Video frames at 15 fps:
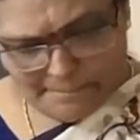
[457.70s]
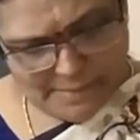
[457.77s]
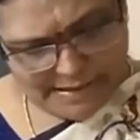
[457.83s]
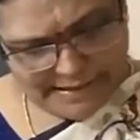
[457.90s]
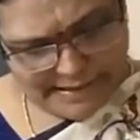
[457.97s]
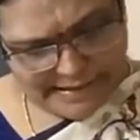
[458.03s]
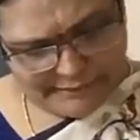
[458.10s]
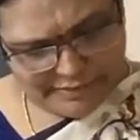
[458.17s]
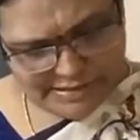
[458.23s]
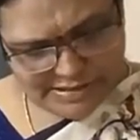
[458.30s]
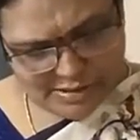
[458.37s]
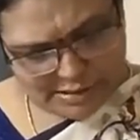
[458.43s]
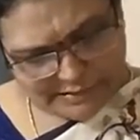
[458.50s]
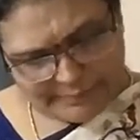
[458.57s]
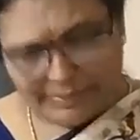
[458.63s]
He never
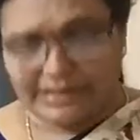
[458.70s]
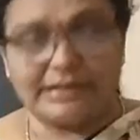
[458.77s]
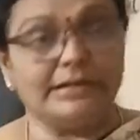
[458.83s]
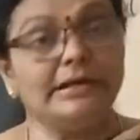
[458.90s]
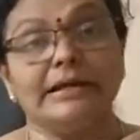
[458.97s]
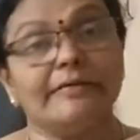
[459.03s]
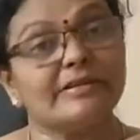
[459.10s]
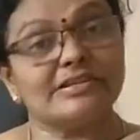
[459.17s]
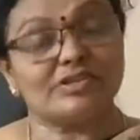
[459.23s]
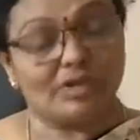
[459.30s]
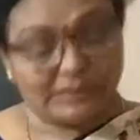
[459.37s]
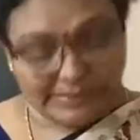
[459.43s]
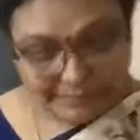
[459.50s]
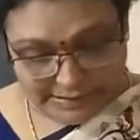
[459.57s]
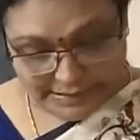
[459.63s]
saw them again.
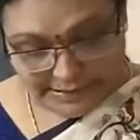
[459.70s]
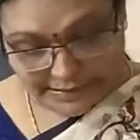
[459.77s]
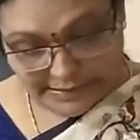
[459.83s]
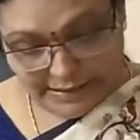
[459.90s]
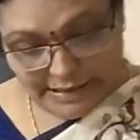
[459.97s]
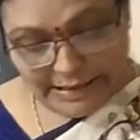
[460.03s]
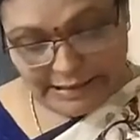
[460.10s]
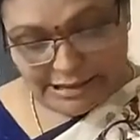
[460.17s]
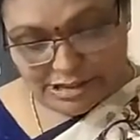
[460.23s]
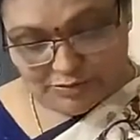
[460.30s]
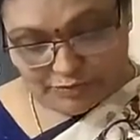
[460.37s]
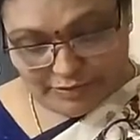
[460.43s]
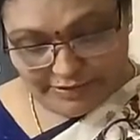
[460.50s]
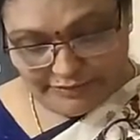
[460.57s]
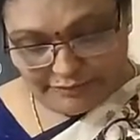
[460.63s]
His
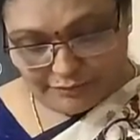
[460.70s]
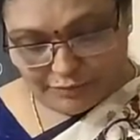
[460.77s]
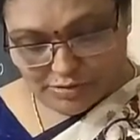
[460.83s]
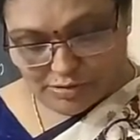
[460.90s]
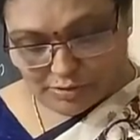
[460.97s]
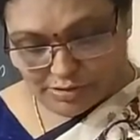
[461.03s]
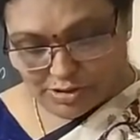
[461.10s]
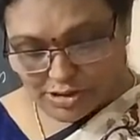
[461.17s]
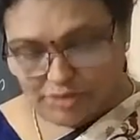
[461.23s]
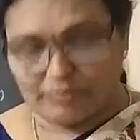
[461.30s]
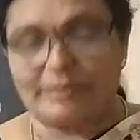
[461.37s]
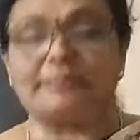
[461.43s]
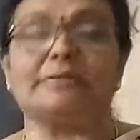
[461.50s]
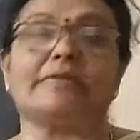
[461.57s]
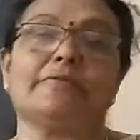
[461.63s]
wife was also
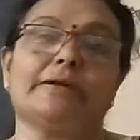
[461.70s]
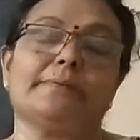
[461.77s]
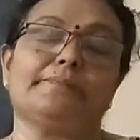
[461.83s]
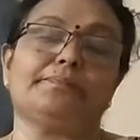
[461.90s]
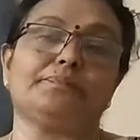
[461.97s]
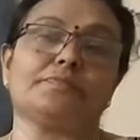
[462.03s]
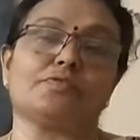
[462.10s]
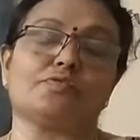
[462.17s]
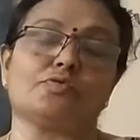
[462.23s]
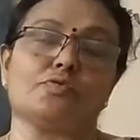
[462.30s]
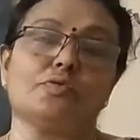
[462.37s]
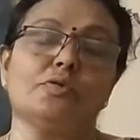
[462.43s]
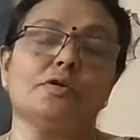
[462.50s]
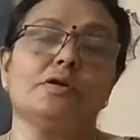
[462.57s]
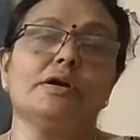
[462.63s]
swept away.
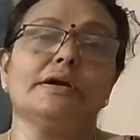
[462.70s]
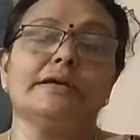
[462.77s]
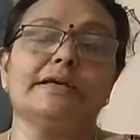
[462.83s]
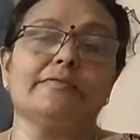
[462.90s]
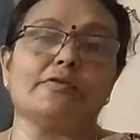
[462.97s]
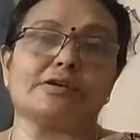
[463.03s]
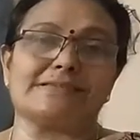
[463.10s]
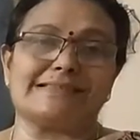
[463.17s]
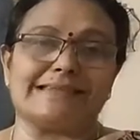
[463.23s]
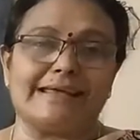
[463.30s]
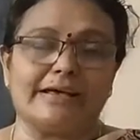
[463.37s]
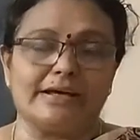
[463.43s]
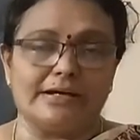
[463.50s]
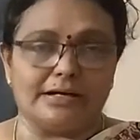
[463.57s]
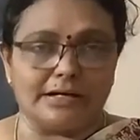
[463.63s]
So he
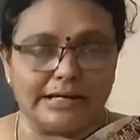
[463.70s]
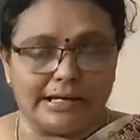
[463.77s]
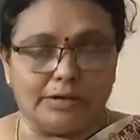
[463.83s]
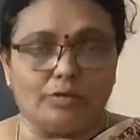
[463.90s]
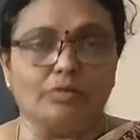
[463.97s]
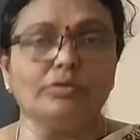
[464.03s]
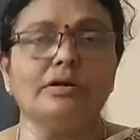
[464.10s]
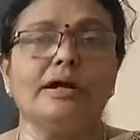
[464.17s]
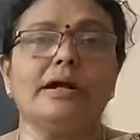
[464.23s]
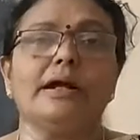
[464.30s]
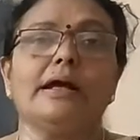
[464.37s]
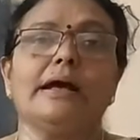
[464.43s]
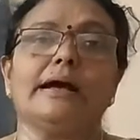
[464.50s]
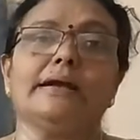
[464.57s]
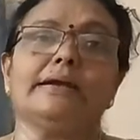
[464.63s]
was alone
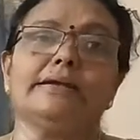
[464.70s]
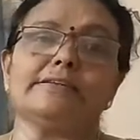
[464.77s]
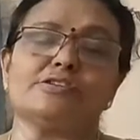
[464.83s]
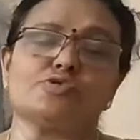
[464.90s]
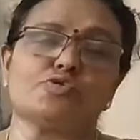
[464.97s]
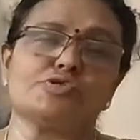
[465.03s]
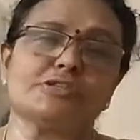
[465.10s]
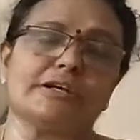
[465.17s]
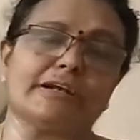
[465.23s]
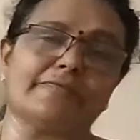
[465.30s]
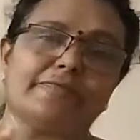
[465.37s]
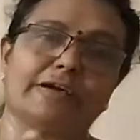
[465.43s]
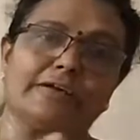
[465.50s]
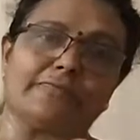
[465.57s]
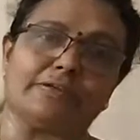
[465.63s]
and his two children
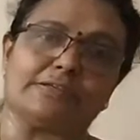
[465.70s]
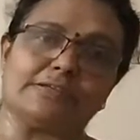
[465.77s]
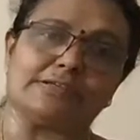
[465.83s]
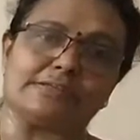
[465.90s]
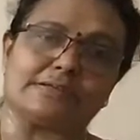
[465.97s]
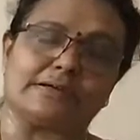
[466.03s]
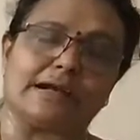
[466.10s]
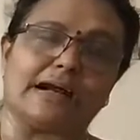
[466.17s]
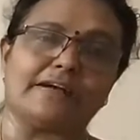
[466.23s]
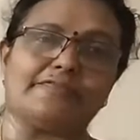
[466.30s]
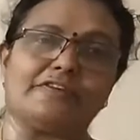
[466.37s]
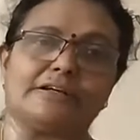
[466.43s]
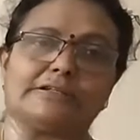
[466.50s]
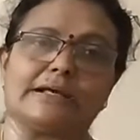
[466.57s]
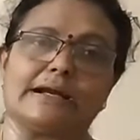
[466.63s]
were with his
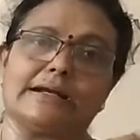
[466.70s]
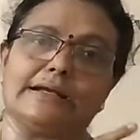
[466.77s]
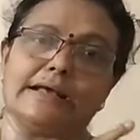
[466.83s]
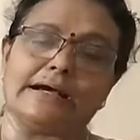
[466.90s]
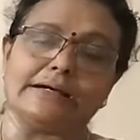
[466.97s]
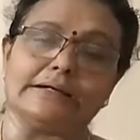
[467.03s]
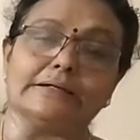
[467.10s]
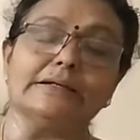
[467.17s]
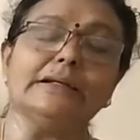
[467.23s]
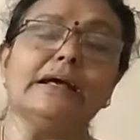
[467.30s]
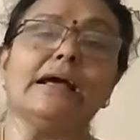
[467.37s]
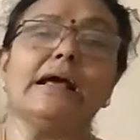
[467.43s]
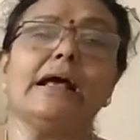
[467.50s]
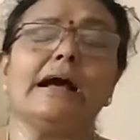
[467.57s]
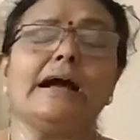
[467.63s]
grandfather and uncle,
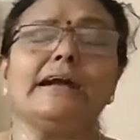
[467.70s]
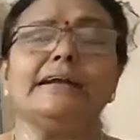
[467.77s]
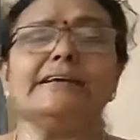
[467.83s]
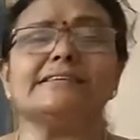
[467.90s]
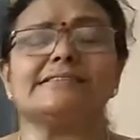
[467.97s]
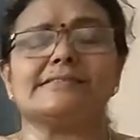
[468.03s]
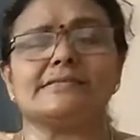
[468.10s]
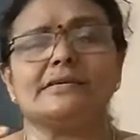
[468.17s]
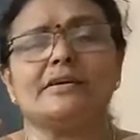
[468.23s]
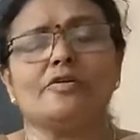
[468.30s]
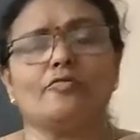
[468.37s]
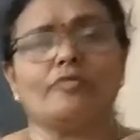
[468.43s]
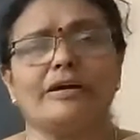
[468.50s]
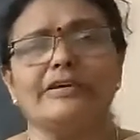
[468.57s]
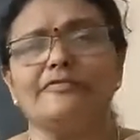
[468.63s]
and his
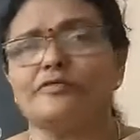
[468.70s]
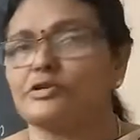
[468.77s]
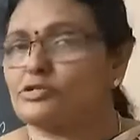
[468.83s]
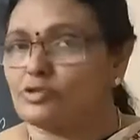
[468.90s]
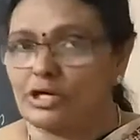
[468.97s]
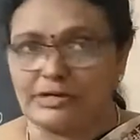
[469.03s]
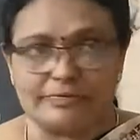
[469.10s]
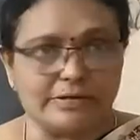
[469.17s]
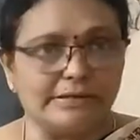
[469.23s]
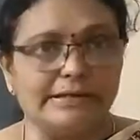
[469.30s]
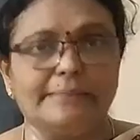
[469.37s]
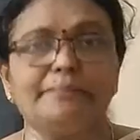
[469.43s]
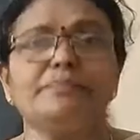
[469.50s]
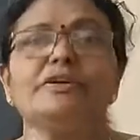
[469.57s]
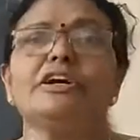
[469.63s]
wife was not with
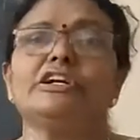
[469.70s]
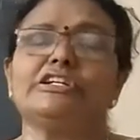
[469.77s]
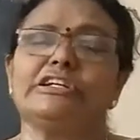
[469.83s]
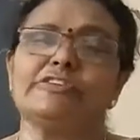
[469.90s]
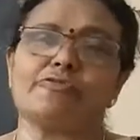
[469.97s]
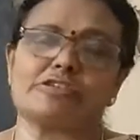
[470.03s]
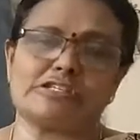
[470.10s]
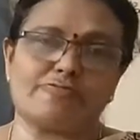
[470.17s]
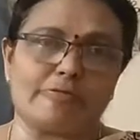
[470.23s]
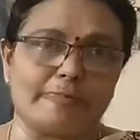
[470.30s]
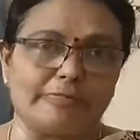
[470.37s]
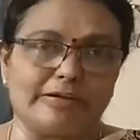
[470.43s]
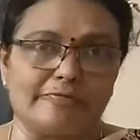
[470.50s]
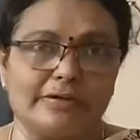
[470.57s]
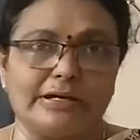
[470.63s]
him. She was
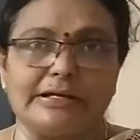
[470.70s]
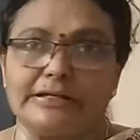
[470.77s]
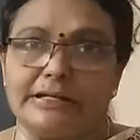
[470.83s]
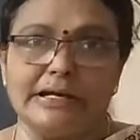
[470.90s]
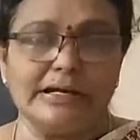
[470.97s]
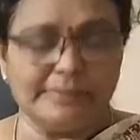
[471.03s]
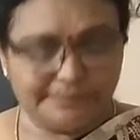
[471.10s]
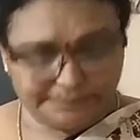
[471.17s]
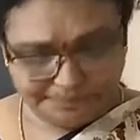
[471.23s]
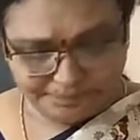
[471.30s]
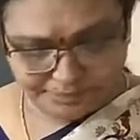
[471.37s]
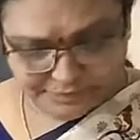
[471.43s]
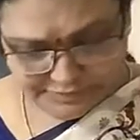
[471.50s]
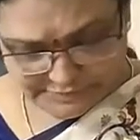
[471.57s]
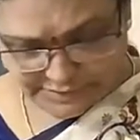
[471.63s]
swept away in the
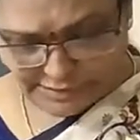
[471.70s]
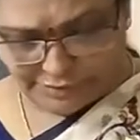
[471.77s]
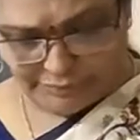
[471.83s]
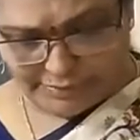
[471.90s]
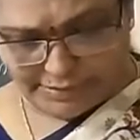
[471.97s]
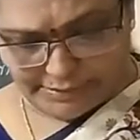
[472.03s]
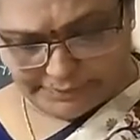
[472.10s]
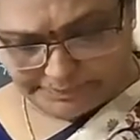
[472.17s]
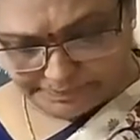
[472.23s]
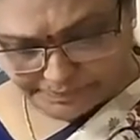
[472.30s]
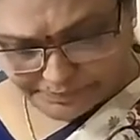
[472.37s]
earthquake.